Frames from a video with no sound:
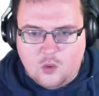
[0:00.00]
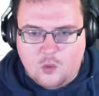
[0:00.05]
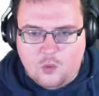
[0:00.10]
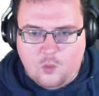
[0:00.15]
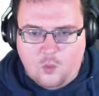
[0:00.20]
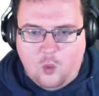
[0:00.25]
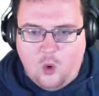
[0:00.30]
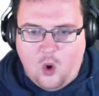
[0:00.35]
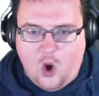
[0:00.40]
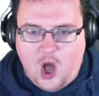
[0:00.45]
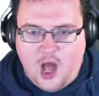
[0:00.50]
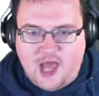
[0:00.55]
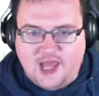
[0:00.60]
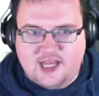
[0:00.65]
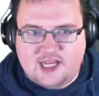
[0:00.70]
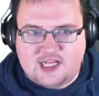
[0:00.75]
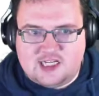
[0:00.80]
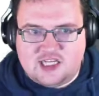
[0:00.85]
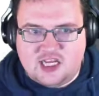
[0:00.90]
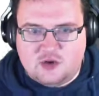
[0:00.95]
y
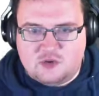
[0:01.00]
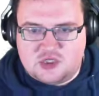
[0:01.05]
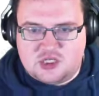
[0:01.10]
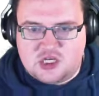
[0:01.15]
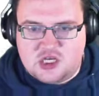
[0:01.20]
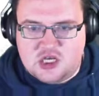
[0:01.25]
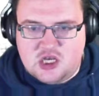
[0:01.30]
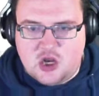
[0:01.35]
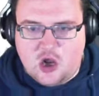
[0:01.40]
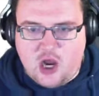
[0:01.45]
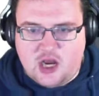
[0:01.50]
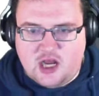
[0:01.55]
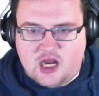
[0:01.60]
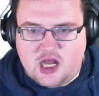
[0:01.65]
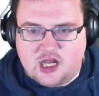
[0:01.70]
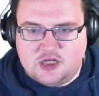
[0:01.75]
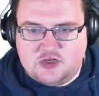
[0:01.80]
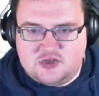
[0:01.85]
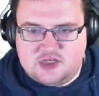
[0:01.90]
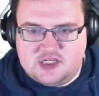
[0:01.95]
is equal to
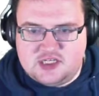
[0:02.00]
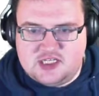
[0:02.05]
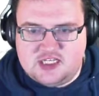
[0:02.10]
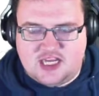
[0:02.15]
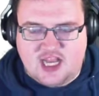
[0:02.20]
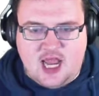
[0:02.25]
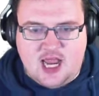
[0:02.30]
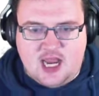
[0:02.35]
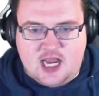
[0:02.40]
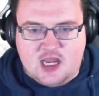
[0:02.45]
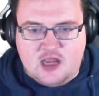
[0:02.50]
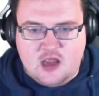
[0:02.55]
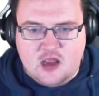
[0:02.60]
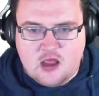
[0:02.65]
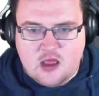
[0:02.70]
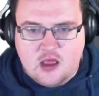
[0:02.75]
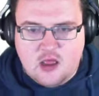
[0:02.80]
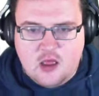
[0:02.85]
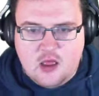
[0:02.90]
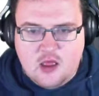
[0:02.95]
910.
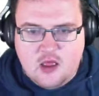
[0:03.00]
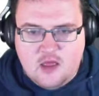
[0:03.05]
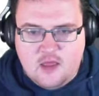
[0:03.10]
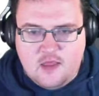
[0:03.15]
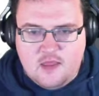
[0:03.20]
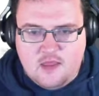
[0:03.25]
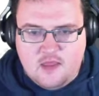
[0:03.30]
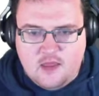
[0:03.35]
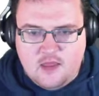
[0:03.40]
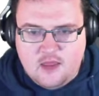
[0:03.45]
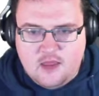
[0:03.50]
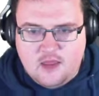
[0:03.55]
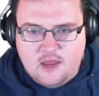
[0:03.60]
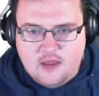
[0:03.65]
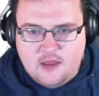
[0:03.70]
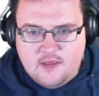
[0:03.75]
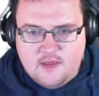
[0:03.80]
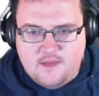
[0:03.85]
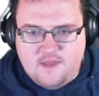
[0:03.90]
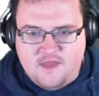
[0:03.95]

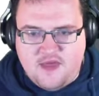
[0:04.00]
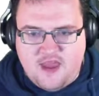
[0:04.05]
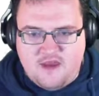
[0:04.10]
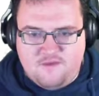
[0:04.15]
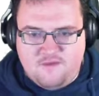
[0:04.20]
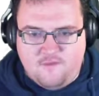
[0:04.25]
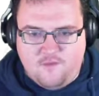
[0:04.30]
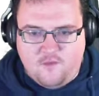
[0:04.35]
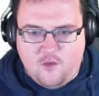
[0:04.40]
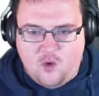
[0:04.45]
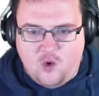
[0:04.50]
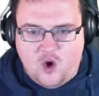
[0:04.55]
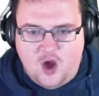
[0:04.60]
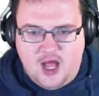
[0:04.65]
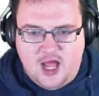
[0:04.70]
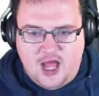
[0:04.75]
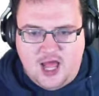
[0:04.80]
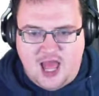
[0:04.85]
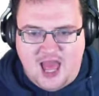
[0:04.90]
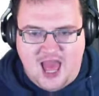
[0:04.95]

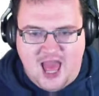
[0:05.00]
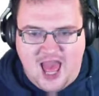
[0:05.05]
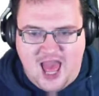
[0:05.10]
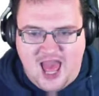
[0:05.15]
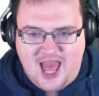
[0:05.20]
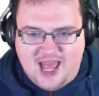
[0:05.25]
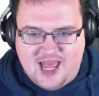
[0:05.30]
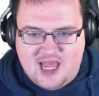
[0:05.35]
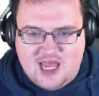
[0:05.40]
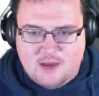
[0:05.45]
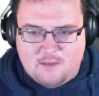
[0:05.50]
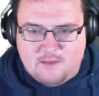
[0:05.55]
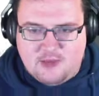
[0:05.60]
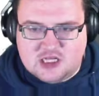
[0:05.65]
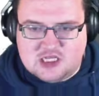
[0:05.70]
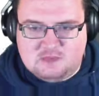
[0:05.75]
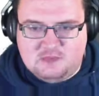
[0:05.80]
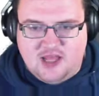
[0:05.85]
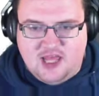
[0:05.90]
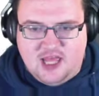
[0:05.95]
Therefore, a
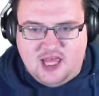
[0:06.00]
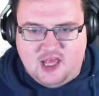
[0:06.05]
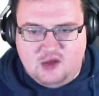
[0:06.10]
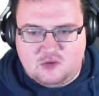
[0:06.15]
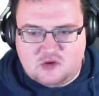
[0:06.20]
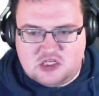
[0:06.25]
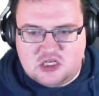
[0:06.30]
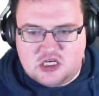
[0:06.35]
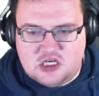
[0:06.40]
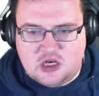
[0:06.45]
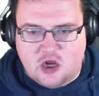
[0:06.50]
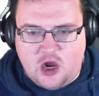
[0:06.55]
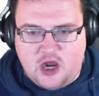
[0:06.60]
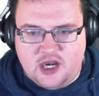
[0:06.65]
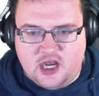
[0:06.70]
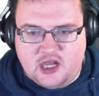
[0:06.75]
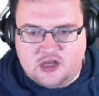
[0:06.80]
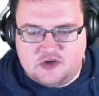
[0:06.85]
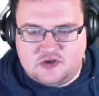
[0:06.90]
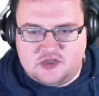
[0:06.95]
must be equal to
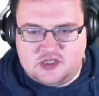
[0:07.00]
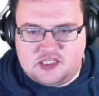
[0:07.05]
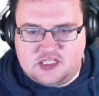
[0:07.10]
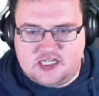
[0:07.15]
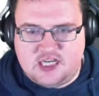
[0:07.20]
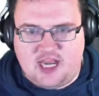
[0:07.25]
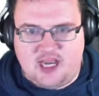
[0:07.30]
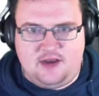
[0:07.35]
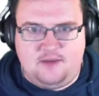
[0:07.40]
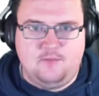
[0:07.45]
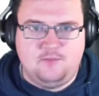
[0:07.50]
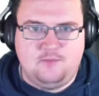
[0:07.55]
910.